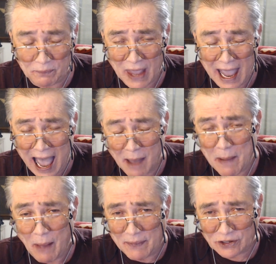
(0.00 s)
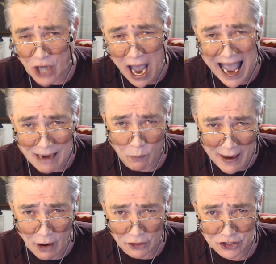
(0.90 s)
about this high
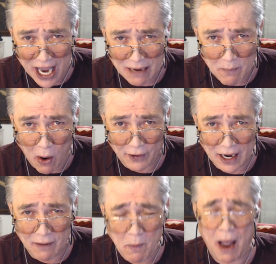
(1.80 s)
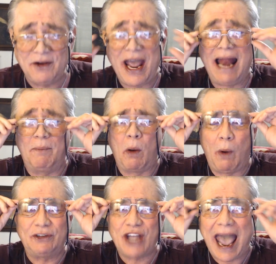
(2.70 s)
real estate market in Montana. But
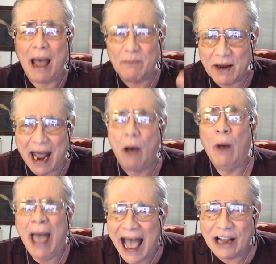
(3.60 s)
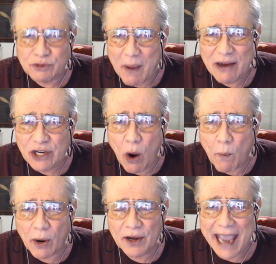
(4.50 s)
what's happening now, especially over
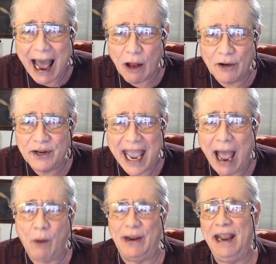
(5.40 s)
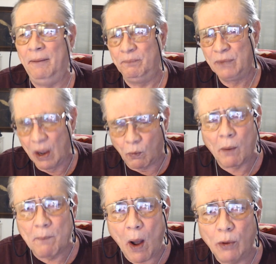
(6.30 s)
in Gallatin County, where
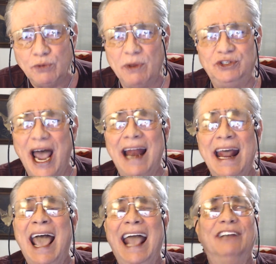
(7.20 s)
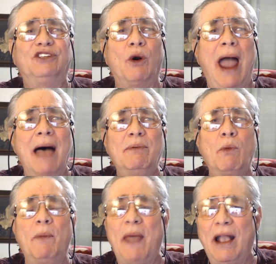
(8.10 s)
Bozeman's at, is they're having what they call